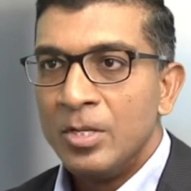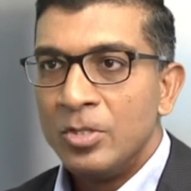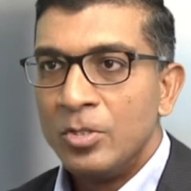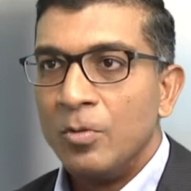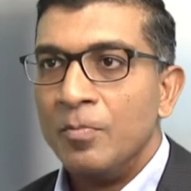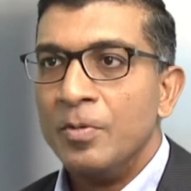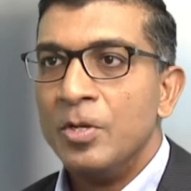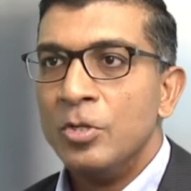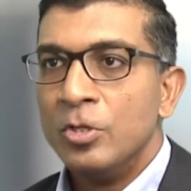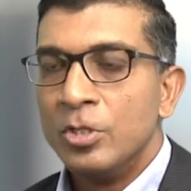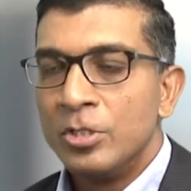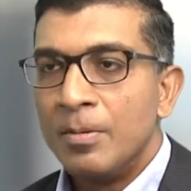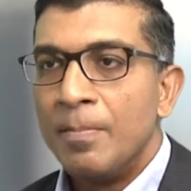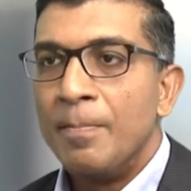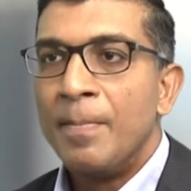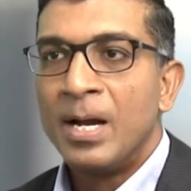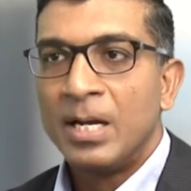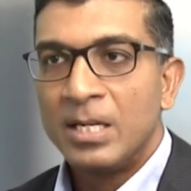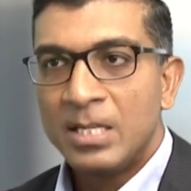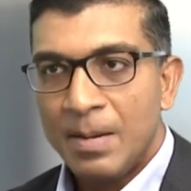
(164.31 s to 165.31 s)
So we use
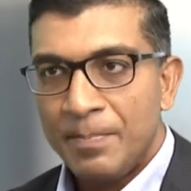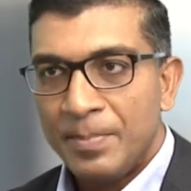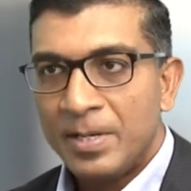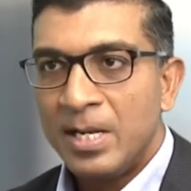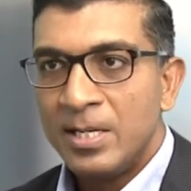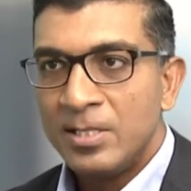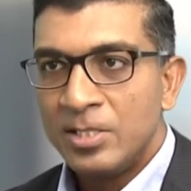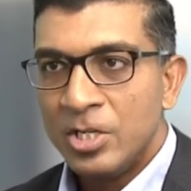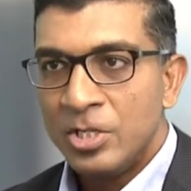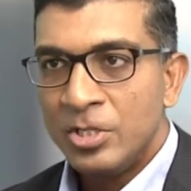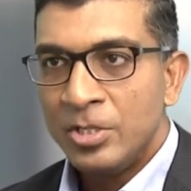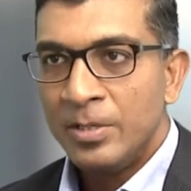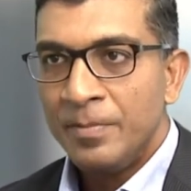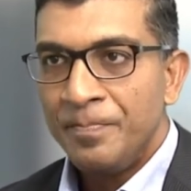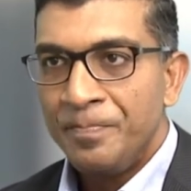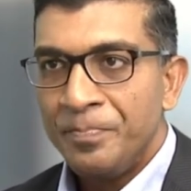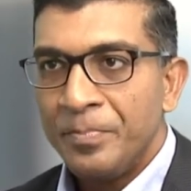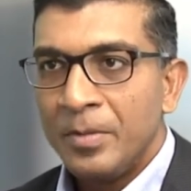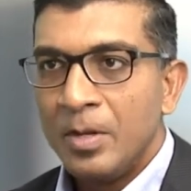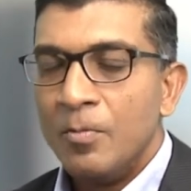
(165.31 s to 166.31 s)
market
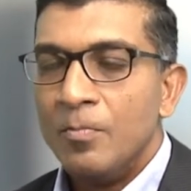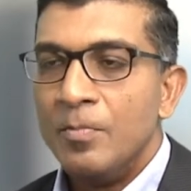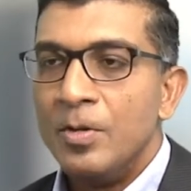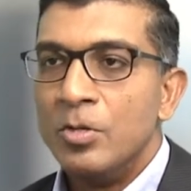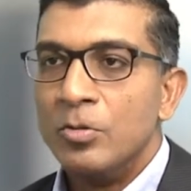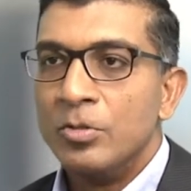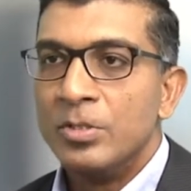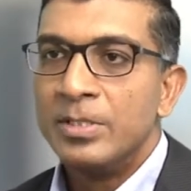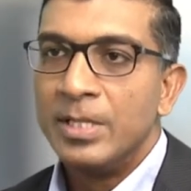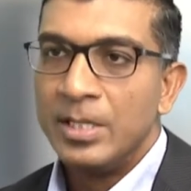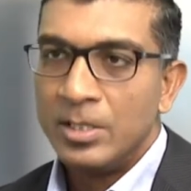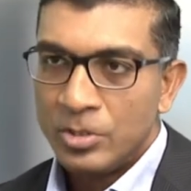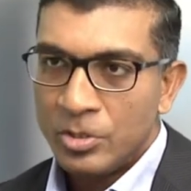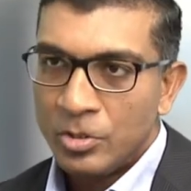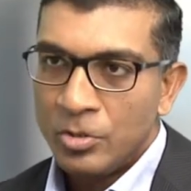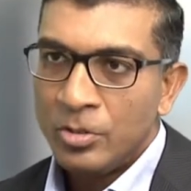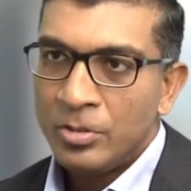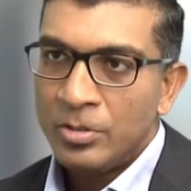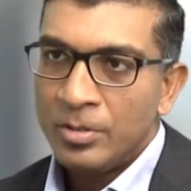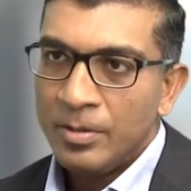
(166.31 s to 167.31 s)
capitalization, we use sales
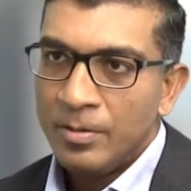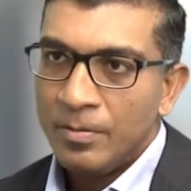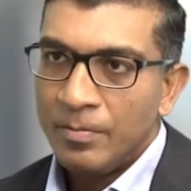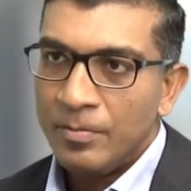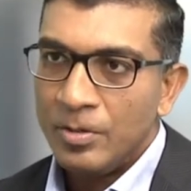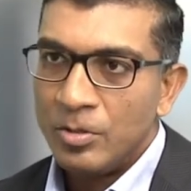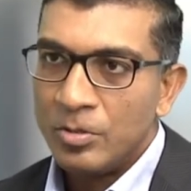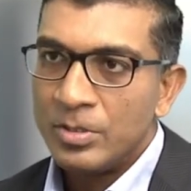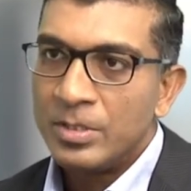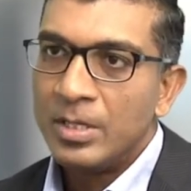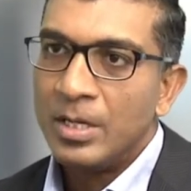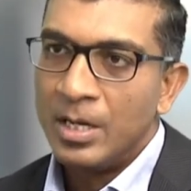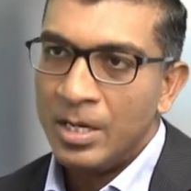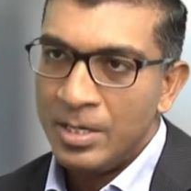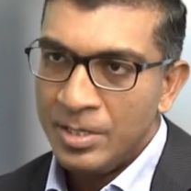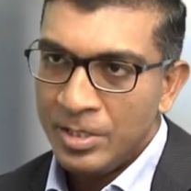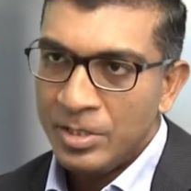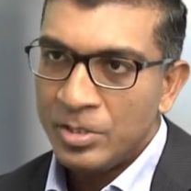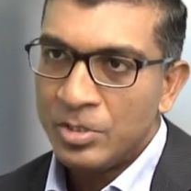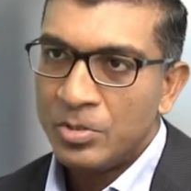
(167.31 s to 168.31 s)
growth, we use
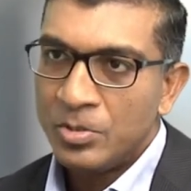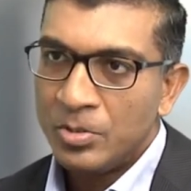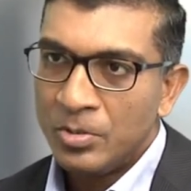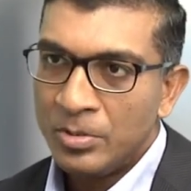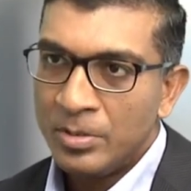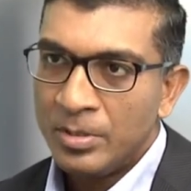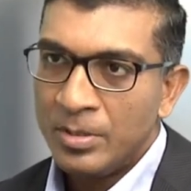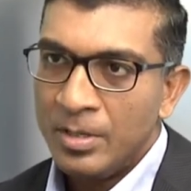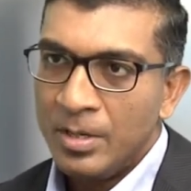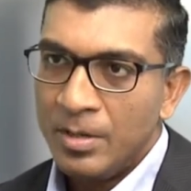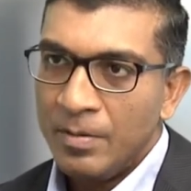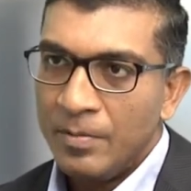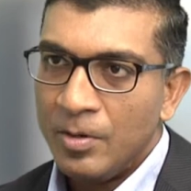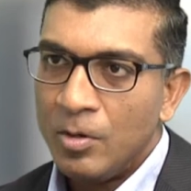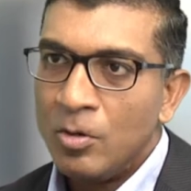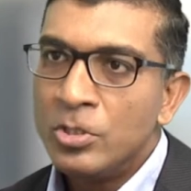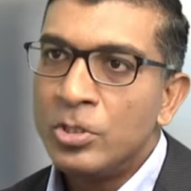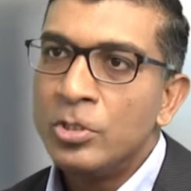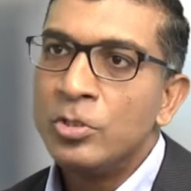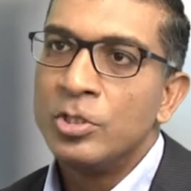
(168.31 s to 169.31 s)
earnings growth, we
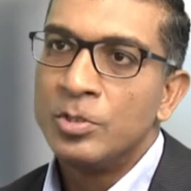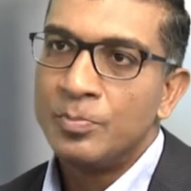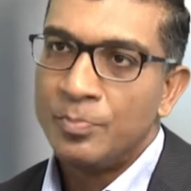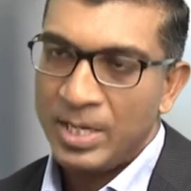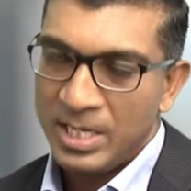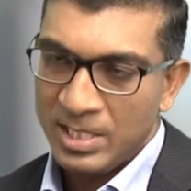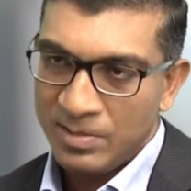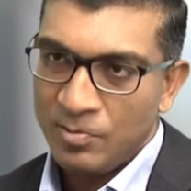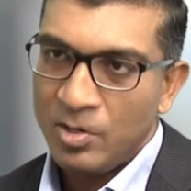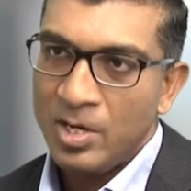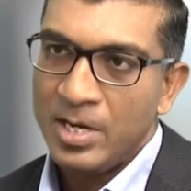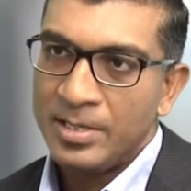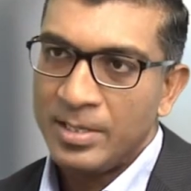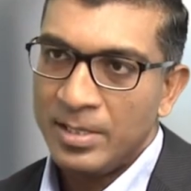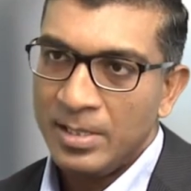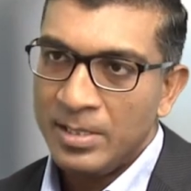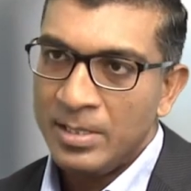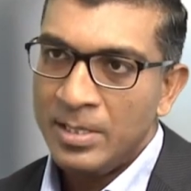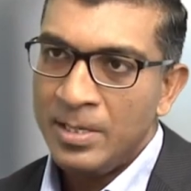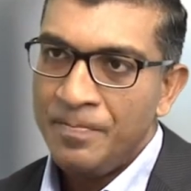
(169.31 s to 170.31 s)
also use price
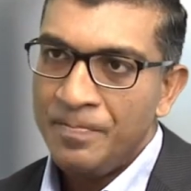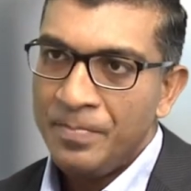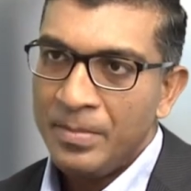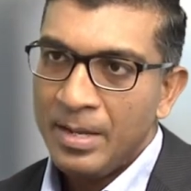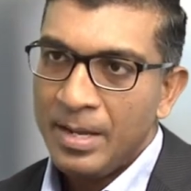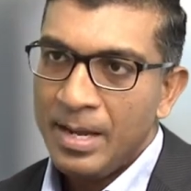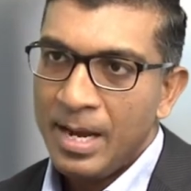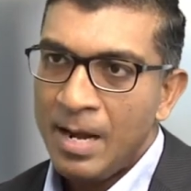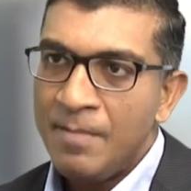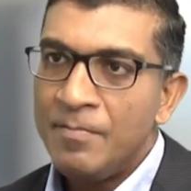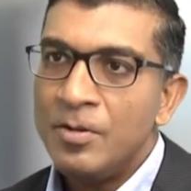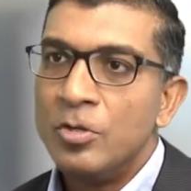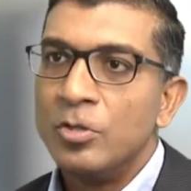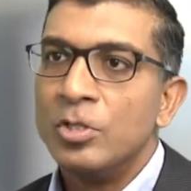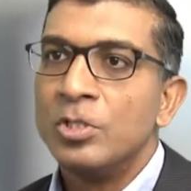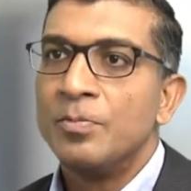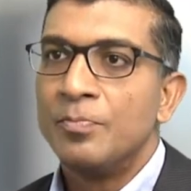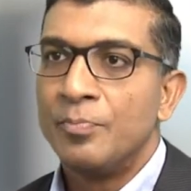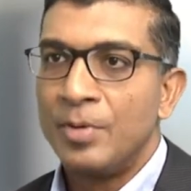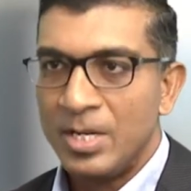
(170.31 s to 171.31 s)
volatility, and we
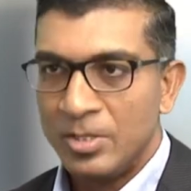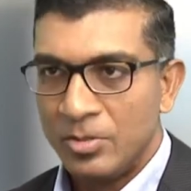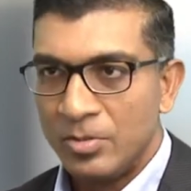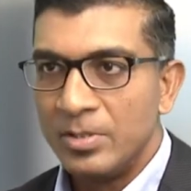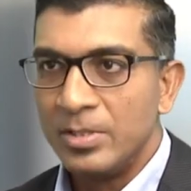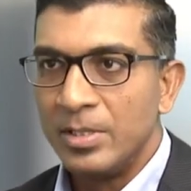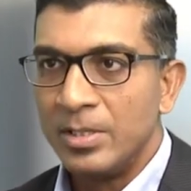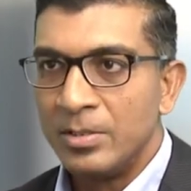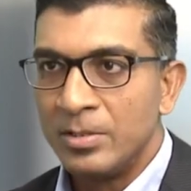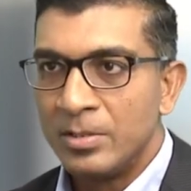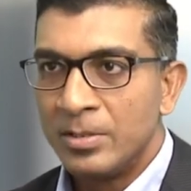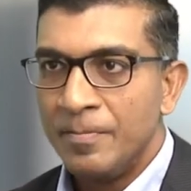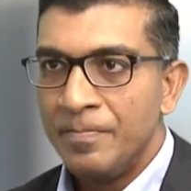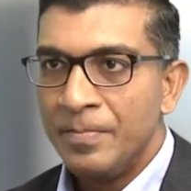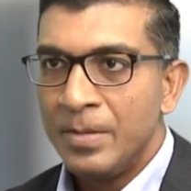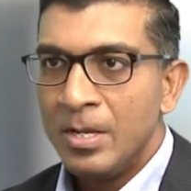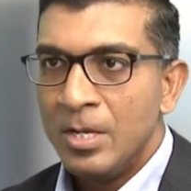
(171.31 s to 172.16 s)
use price to sales.